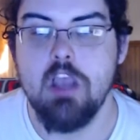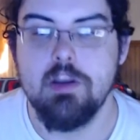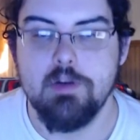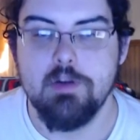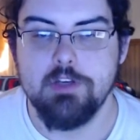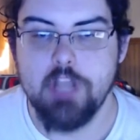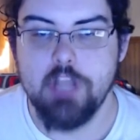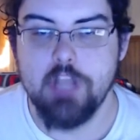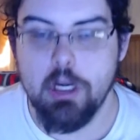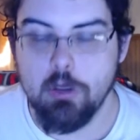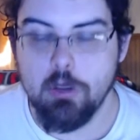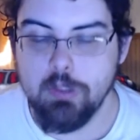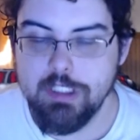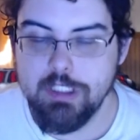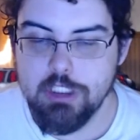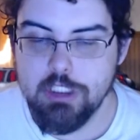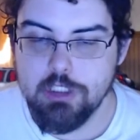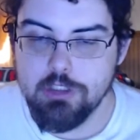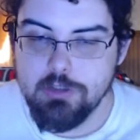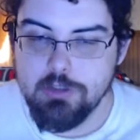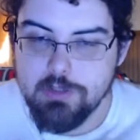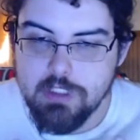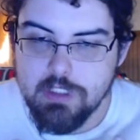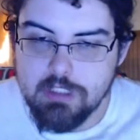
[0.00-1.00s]
Not only should
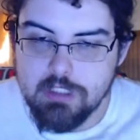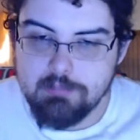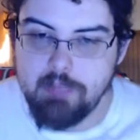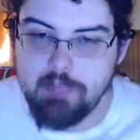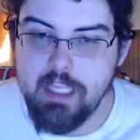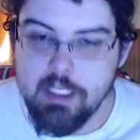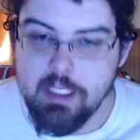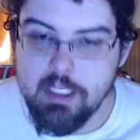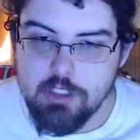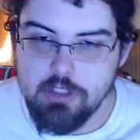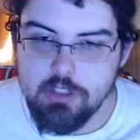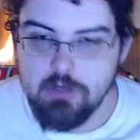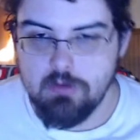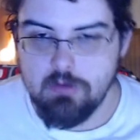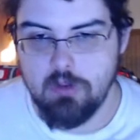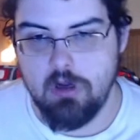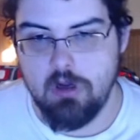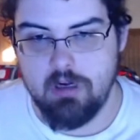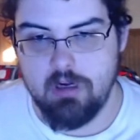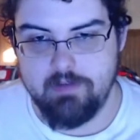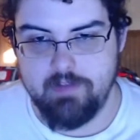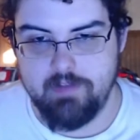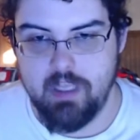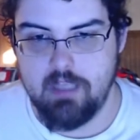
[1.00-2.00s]
you spend your
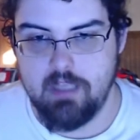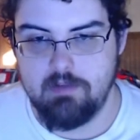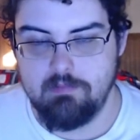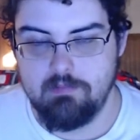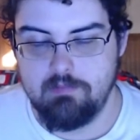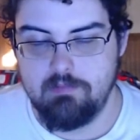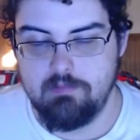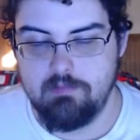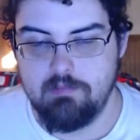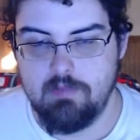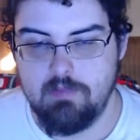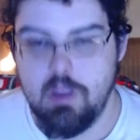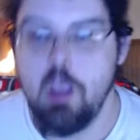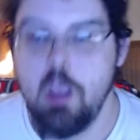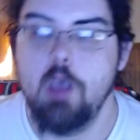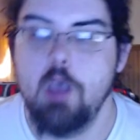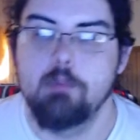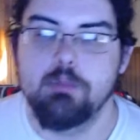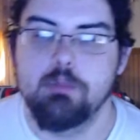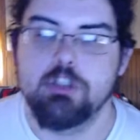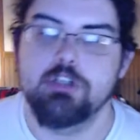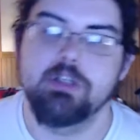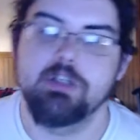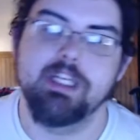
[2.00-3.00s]
larvae,
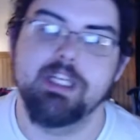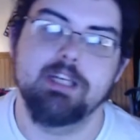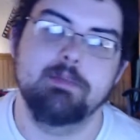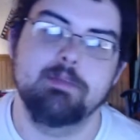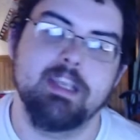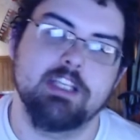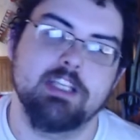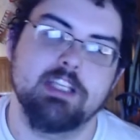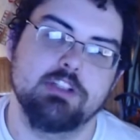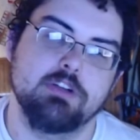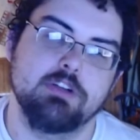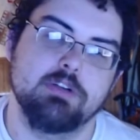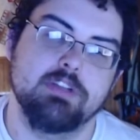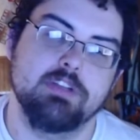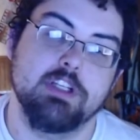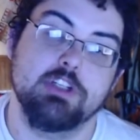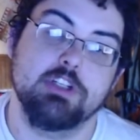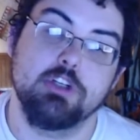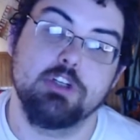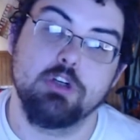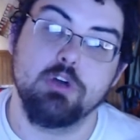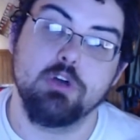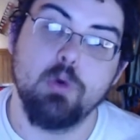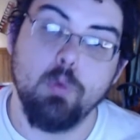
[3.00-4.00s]
But you need to make sure that your
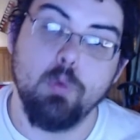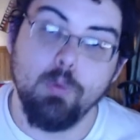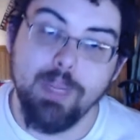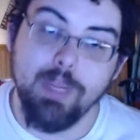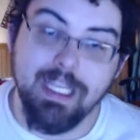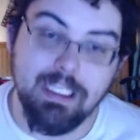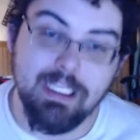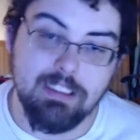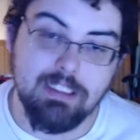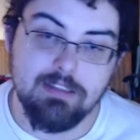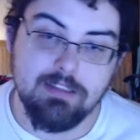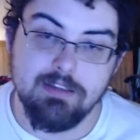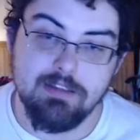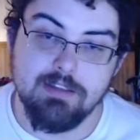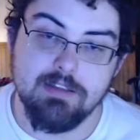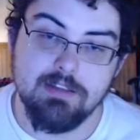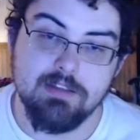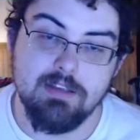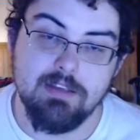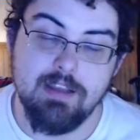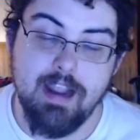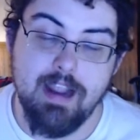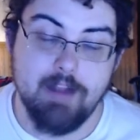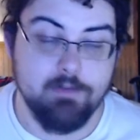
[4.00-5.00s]
queens,
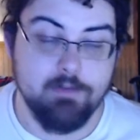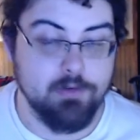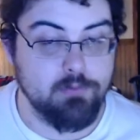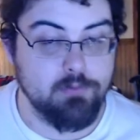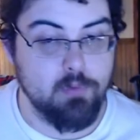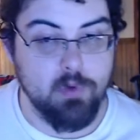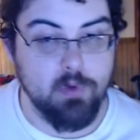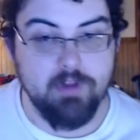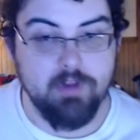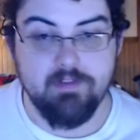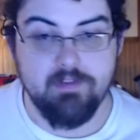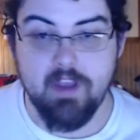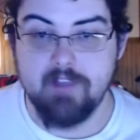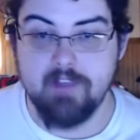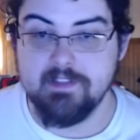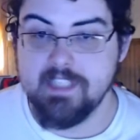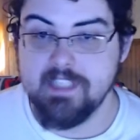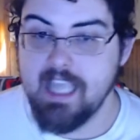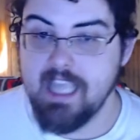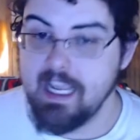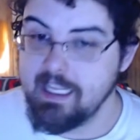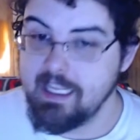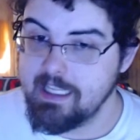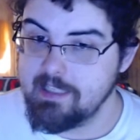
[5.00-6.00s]
every 45
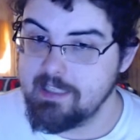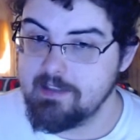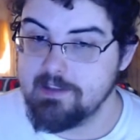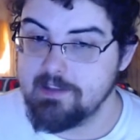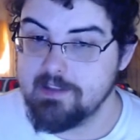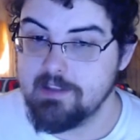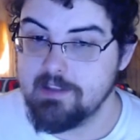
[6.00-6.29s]
seconds,